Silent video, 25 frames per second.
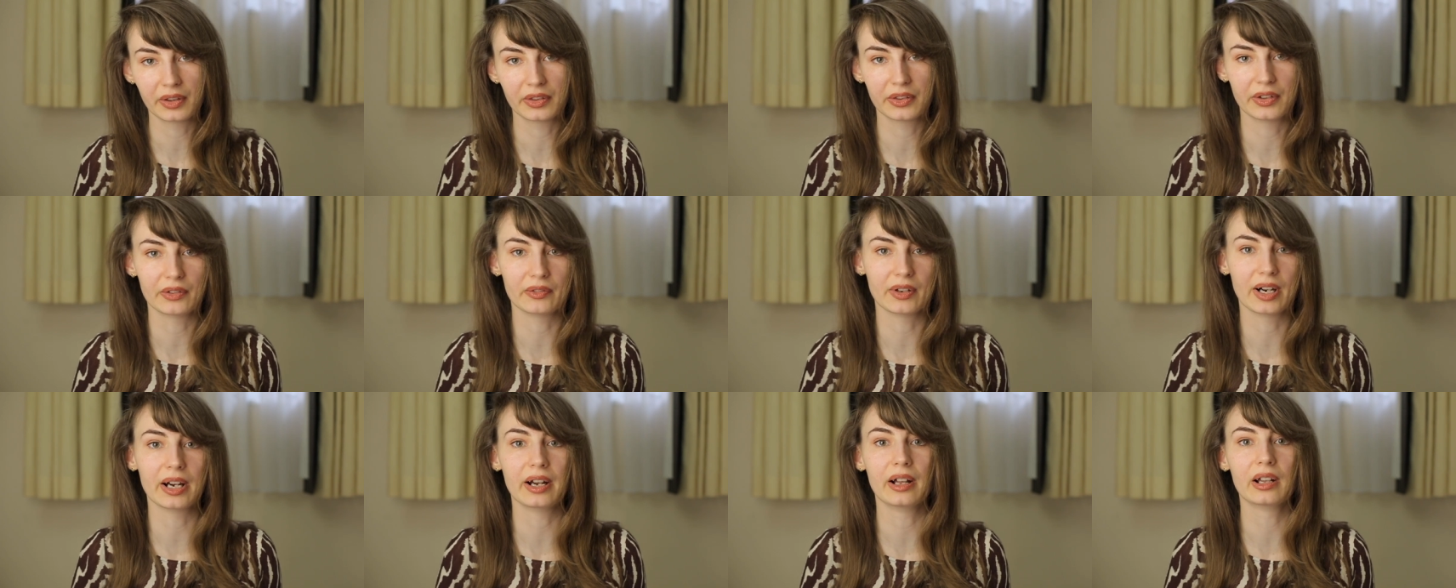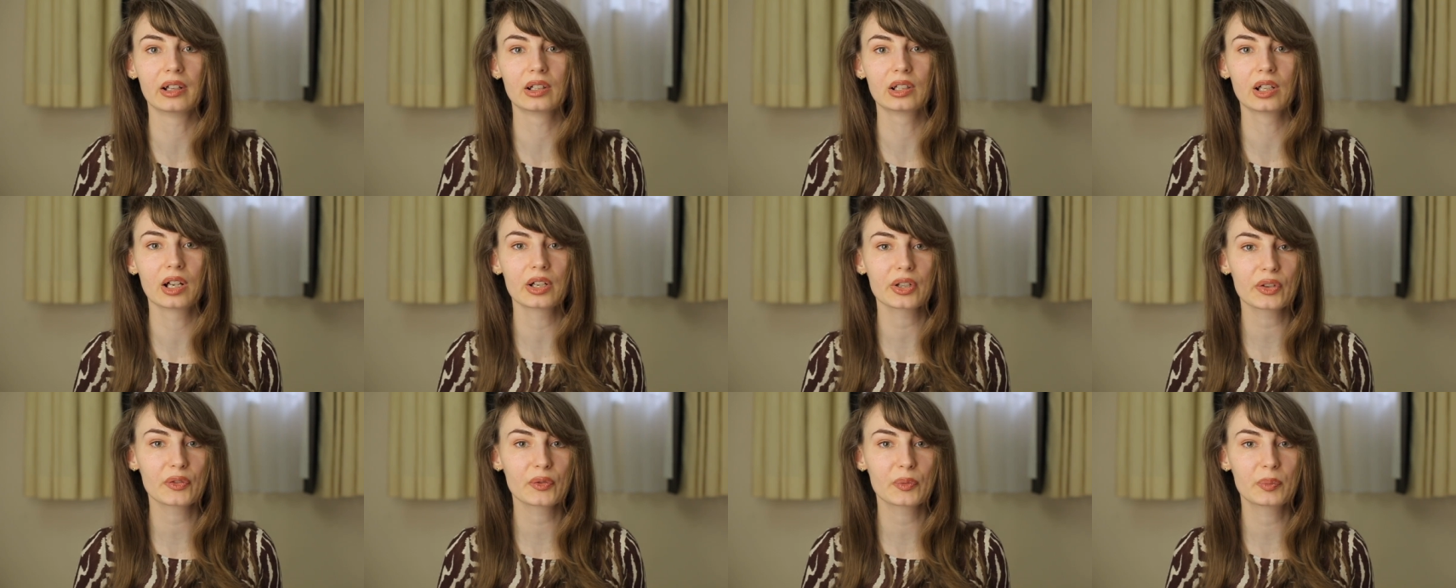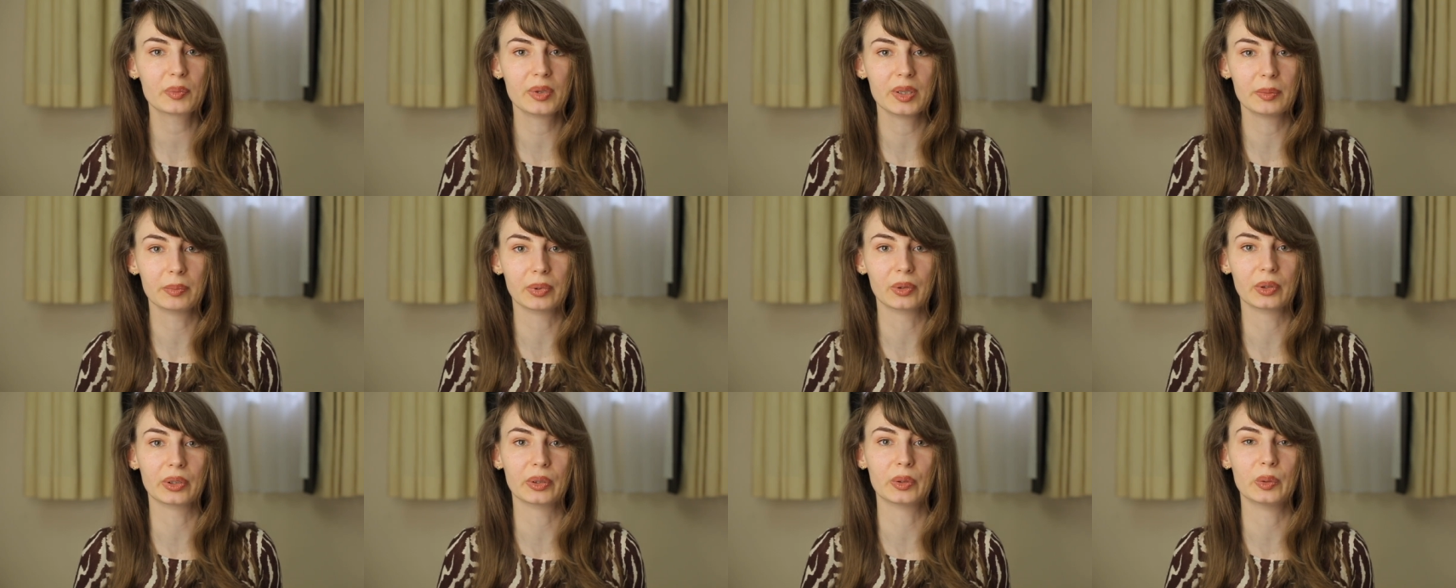there are a lot of
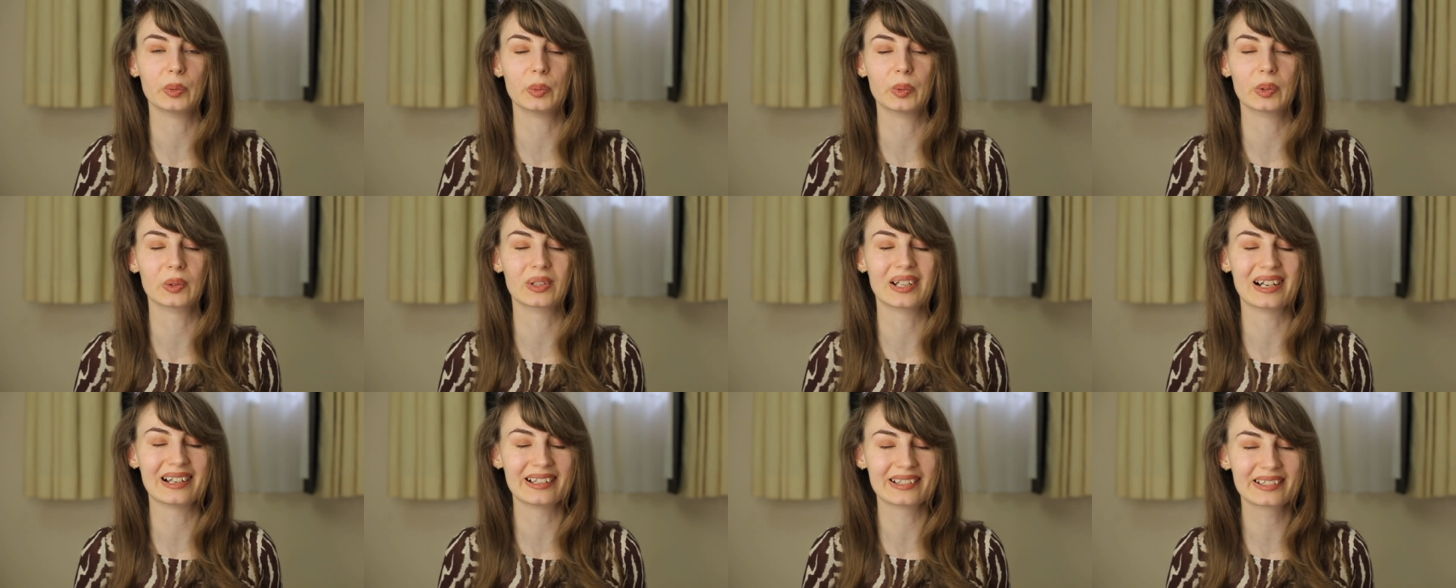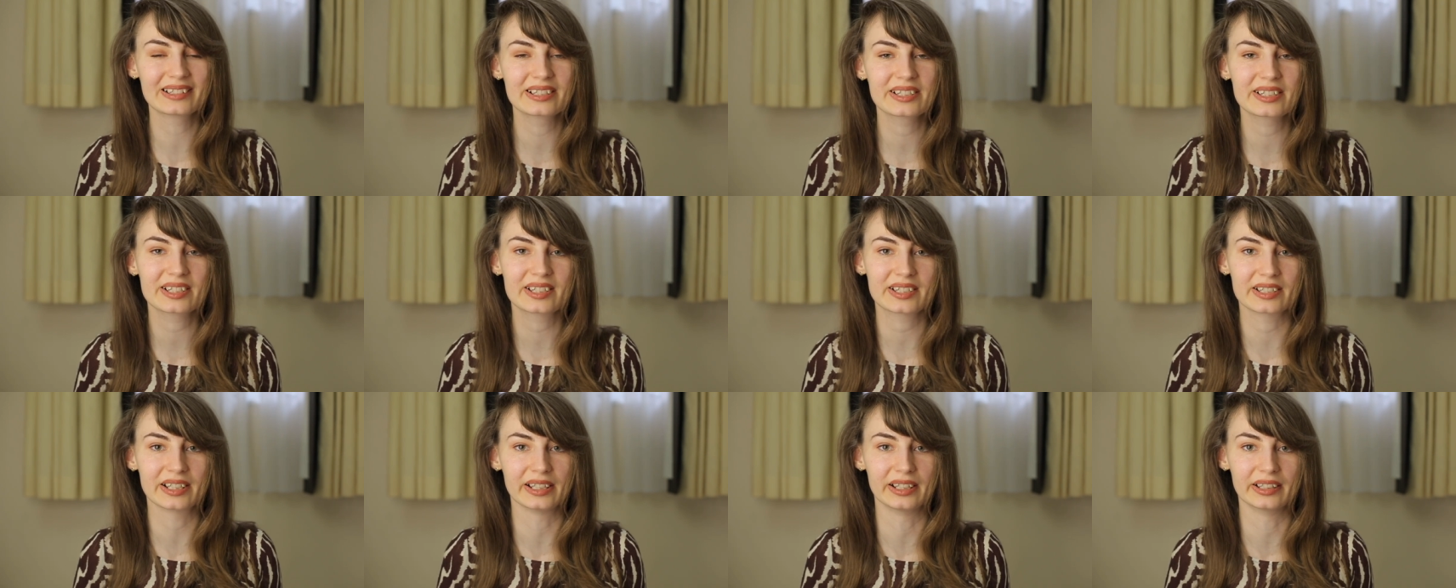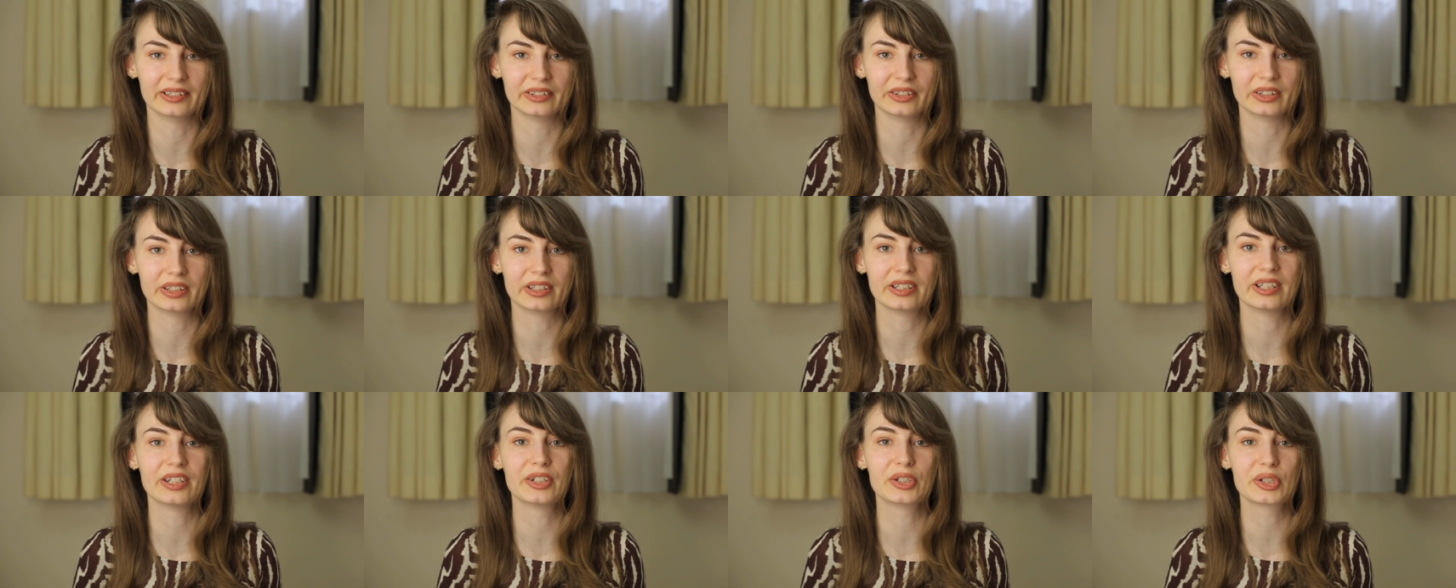people who will
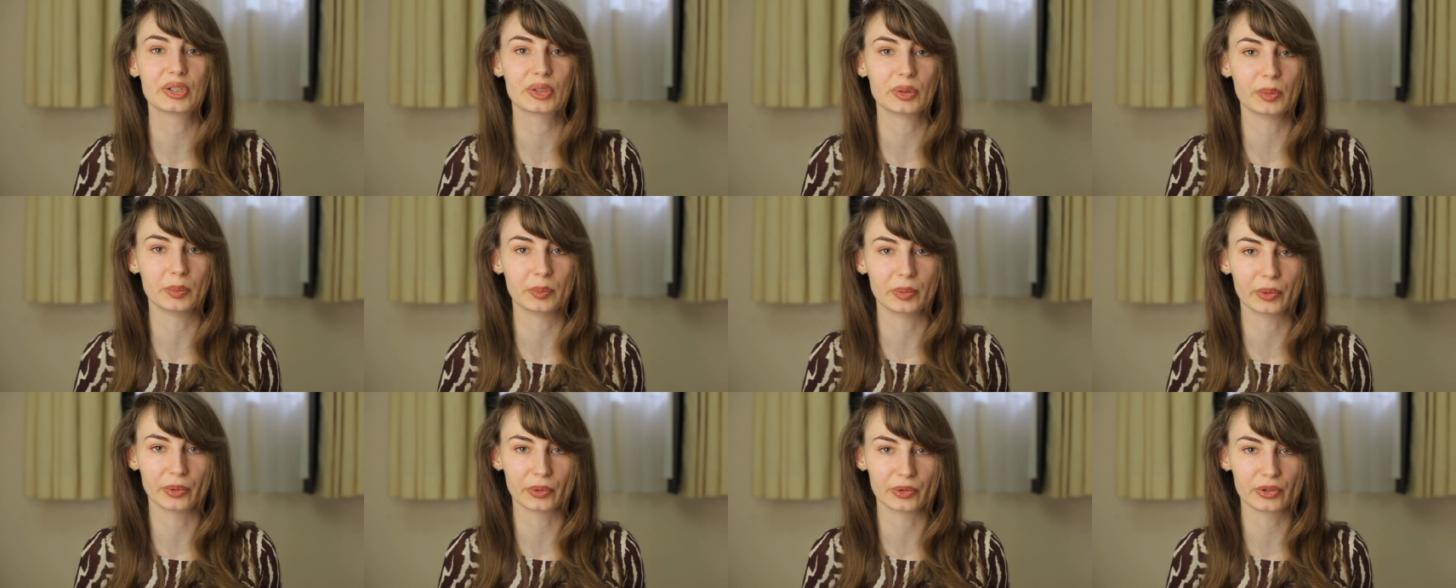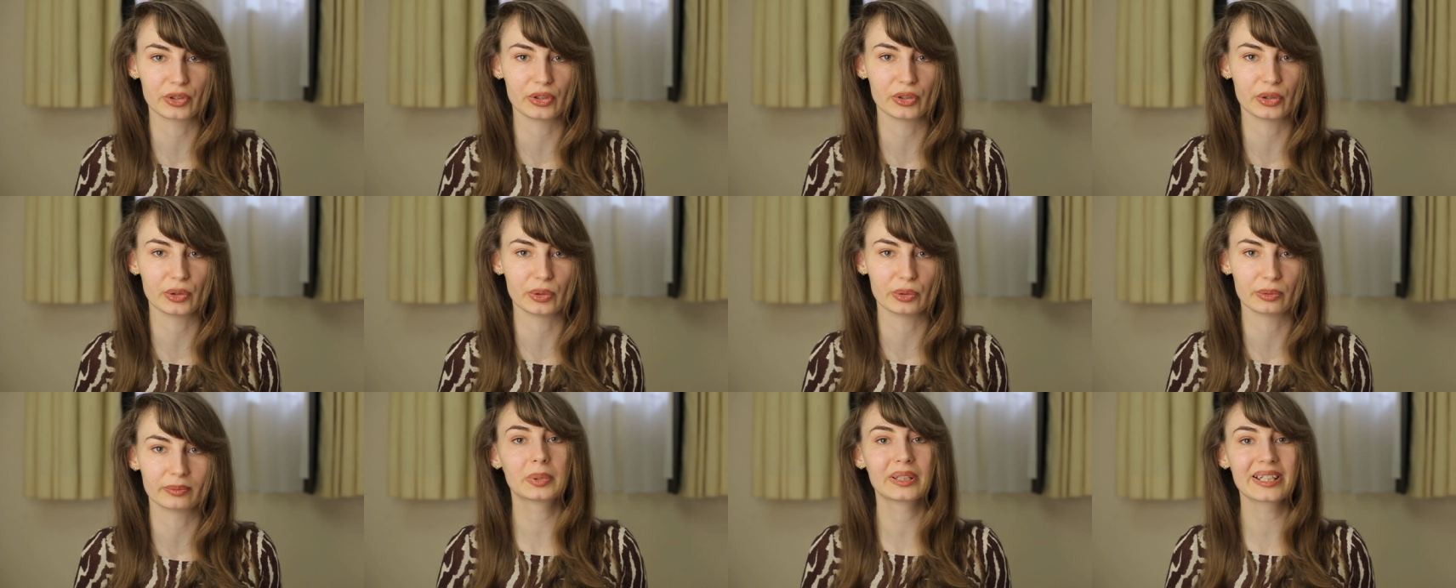understand and support you.